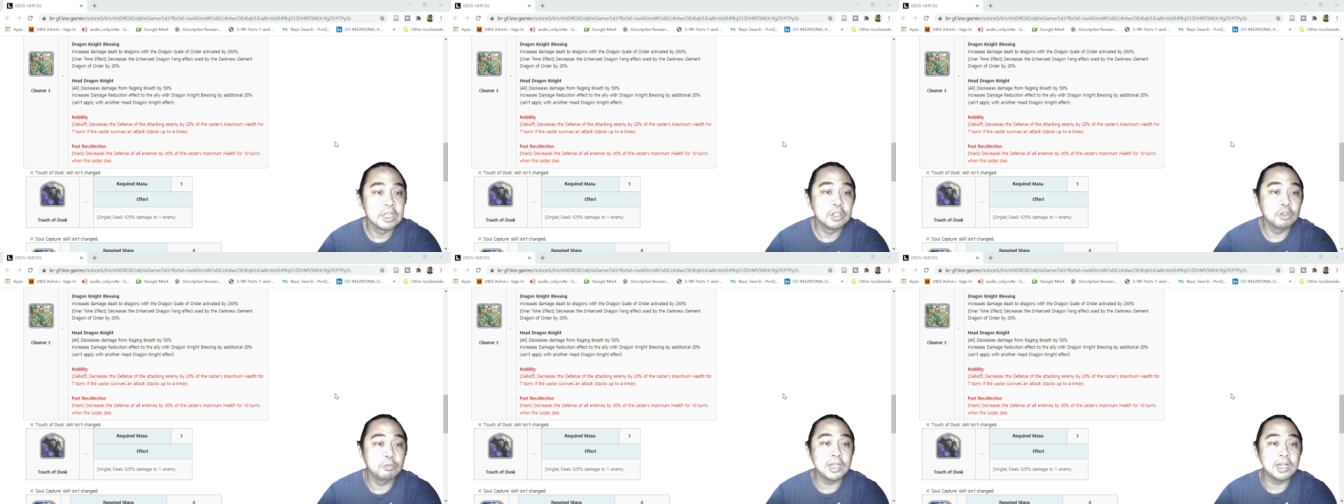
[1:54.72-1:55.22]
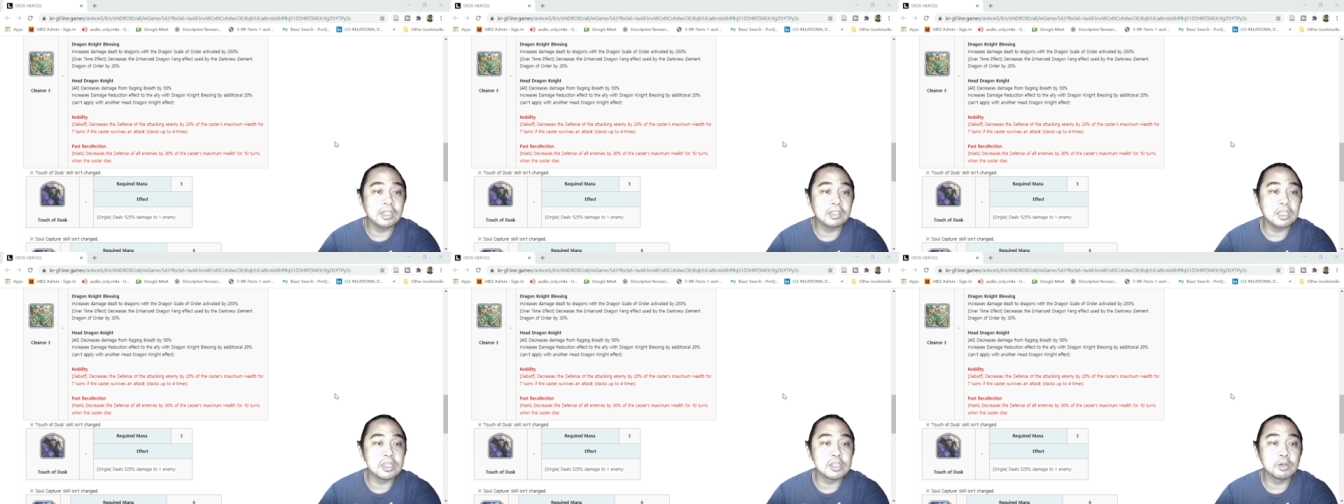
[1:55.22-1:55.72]

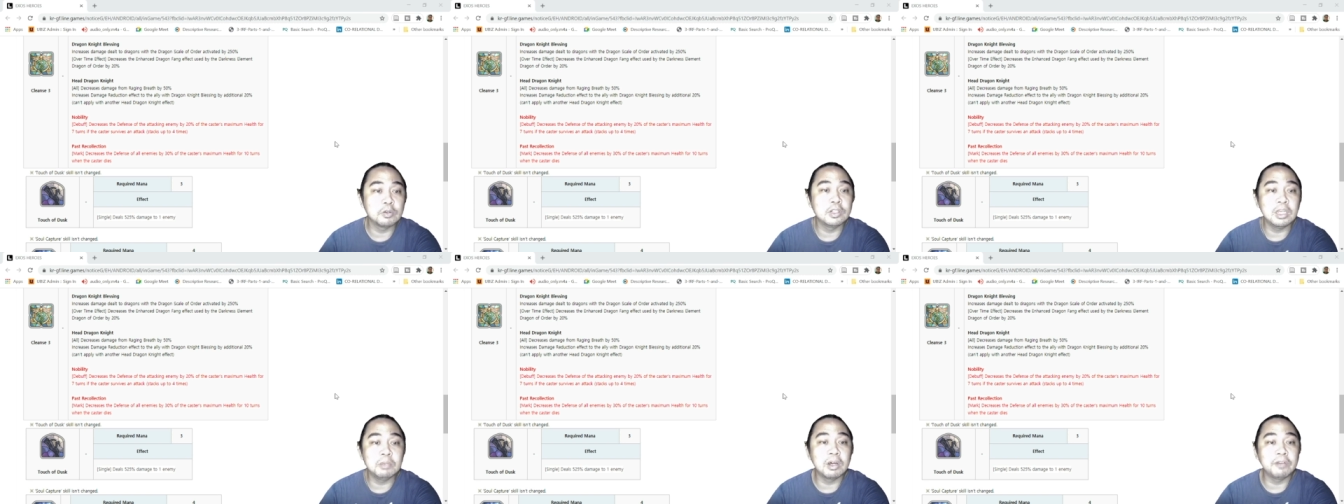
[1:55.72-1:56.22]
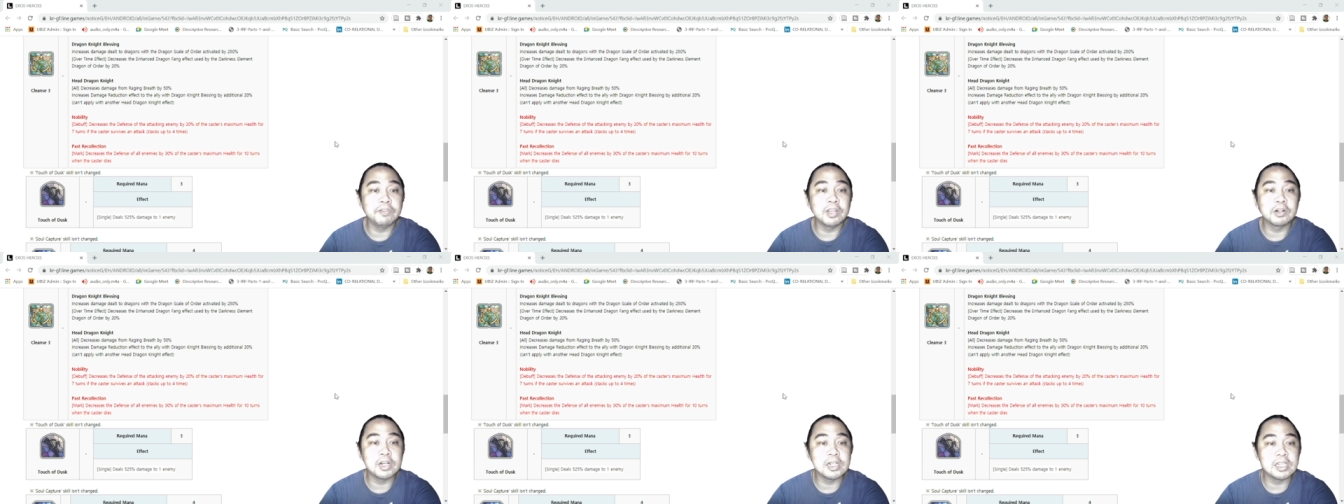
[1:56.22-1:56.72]
Nobility, so debuff
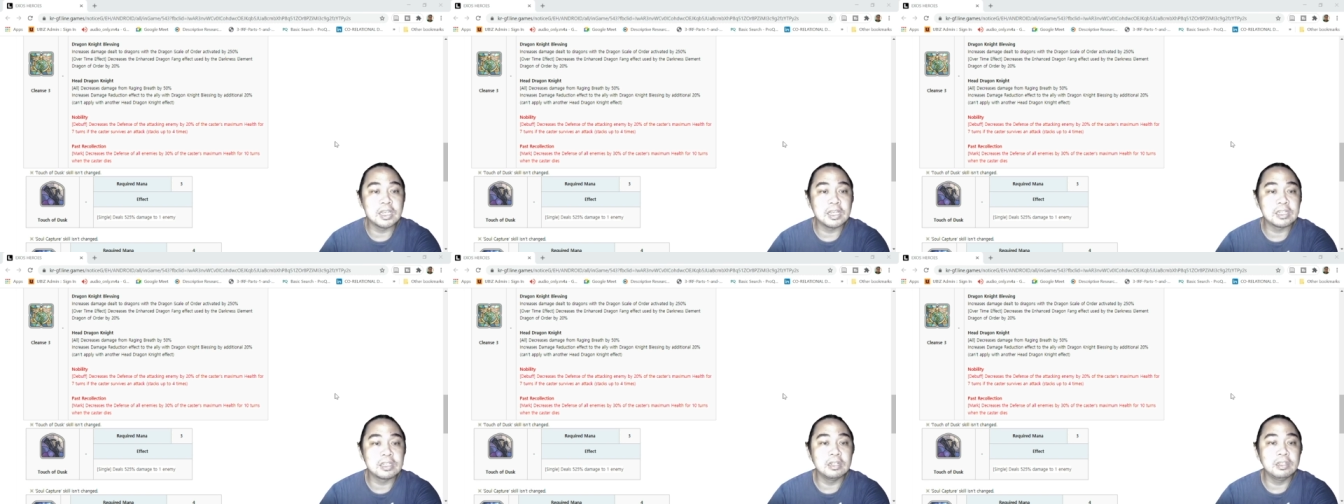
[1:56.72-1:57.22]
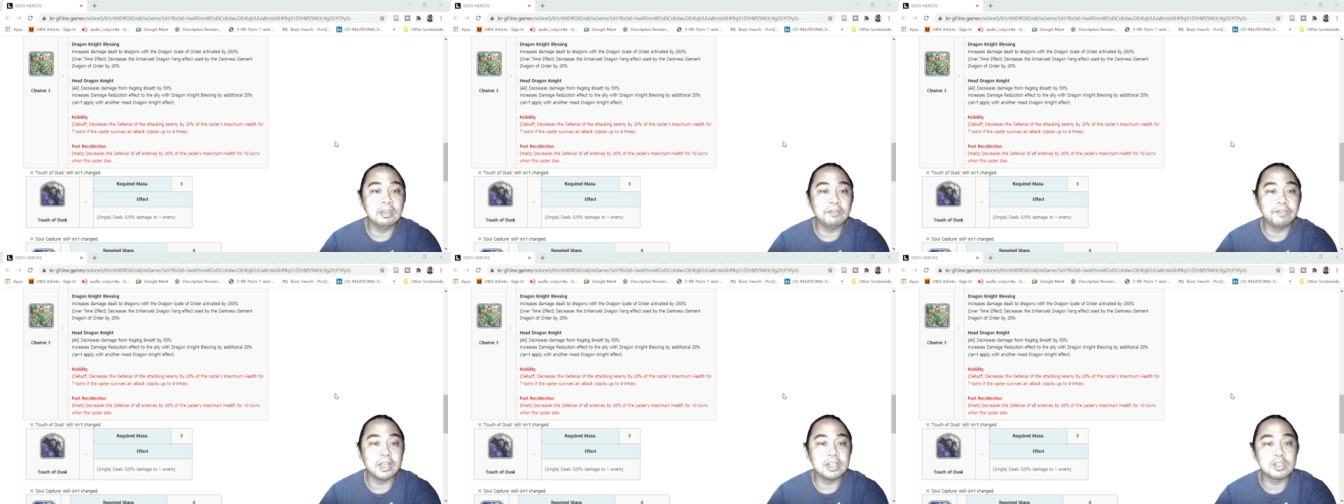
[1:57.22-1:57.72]
increases the
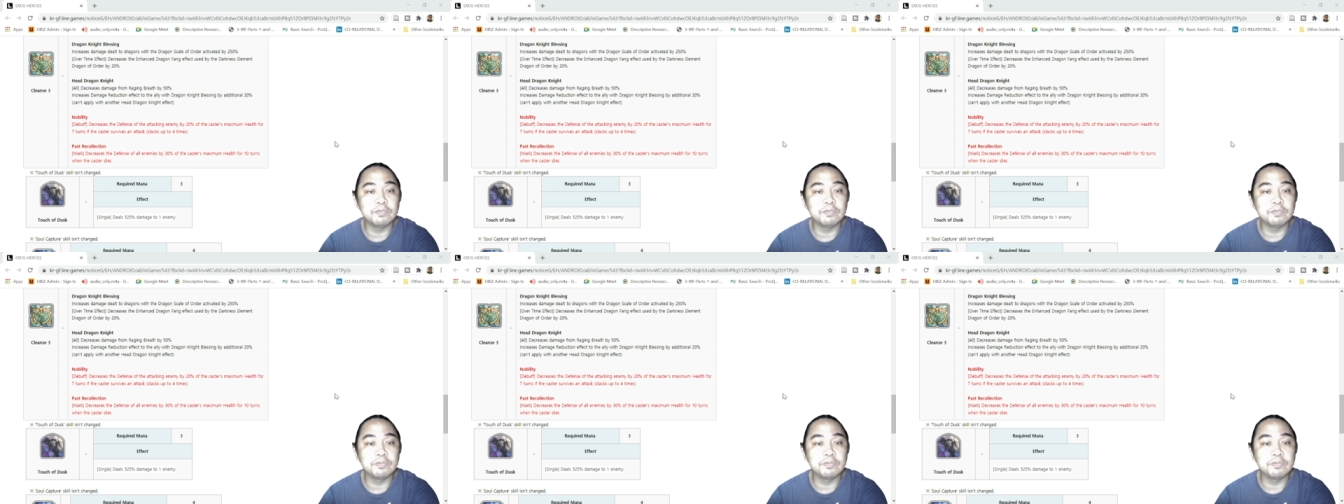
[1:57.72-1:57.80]
defense